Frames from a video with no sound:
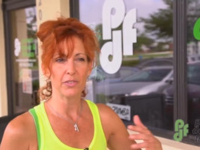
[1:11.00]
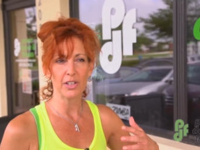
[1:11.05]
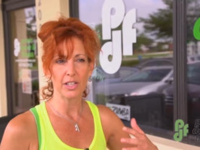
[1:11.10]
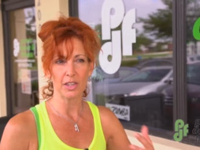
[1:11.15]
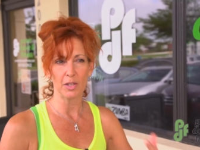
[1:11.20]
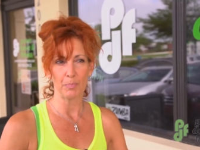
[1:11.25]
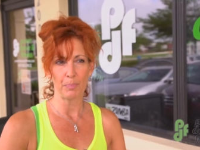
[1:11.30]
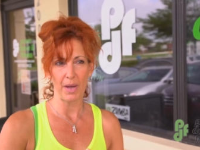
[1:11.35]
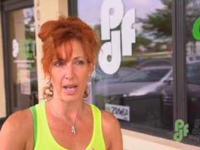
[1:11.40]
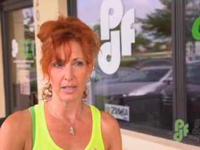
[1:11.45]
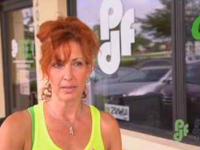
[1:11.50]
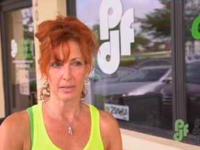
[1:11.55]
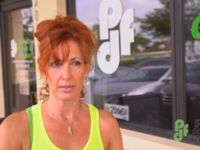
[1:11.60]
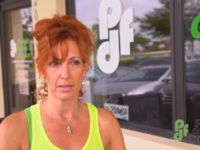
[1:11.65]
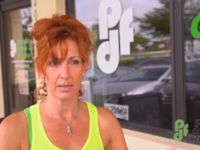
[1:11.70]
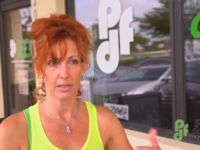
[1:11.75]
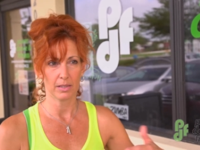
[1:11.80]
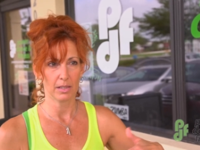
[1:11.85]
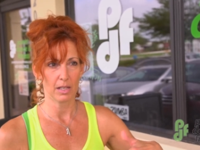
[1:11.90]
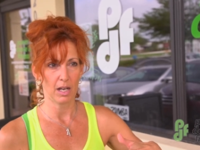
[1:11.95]
of get the
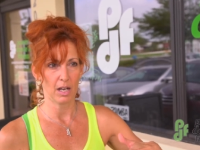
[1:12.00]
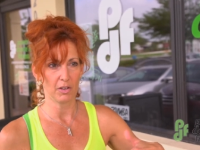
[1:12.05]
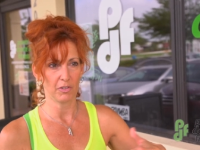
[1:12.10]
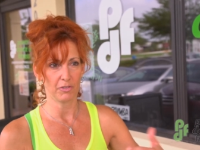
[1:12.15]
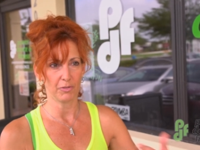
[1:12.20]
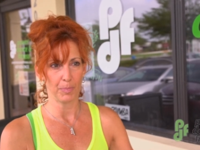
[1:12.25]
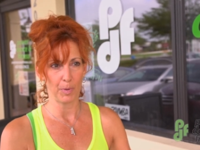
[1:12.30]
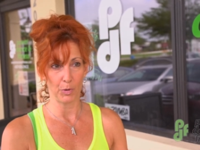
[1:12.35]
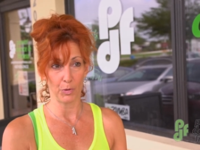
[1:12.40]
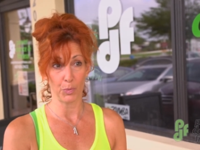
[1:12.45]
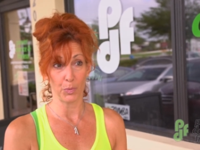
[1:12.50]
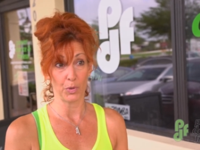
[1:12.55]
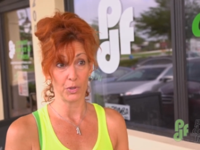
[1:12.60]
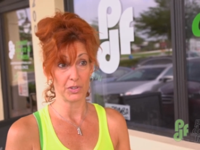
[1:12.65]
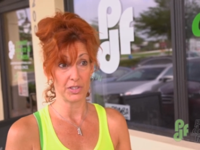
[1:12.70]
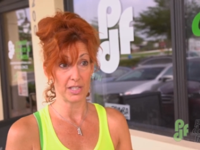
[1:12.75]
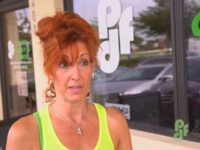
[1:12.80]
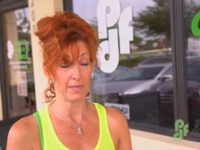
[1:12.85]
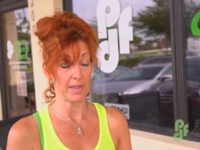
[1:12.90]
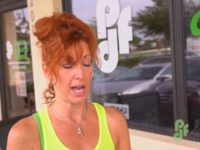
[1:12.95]
best of both
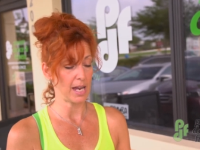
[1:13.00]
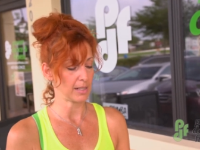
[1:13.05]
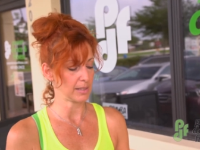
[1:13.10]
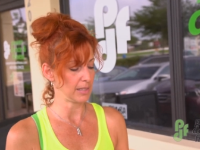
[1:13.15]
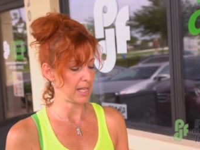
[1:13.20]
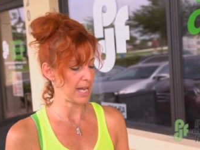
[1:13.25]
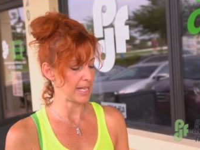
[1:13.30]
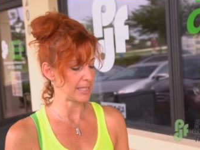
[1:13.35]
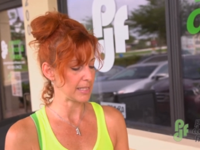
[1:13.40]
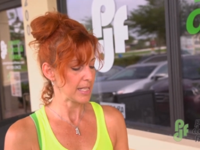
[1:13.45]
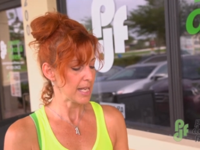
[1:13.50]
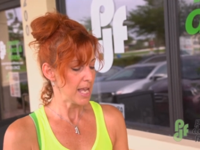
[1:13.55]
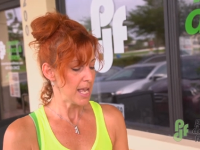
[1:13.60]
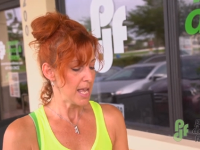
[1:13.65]
worlds in that class.